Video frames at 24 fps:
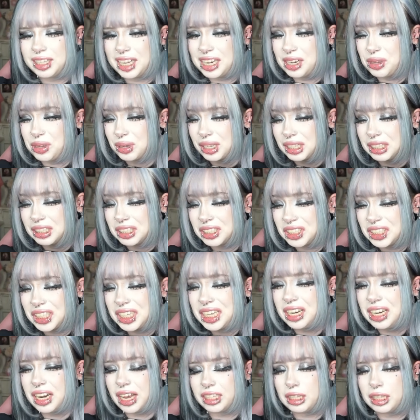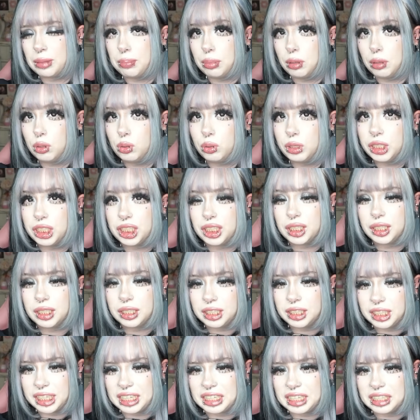then you can see like the bluish
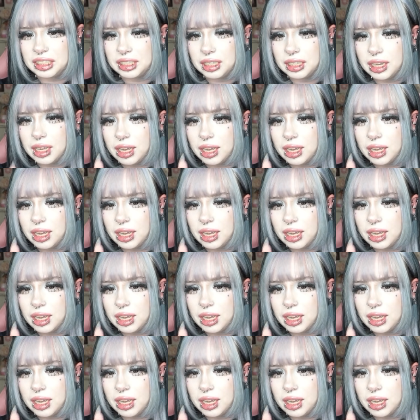tint.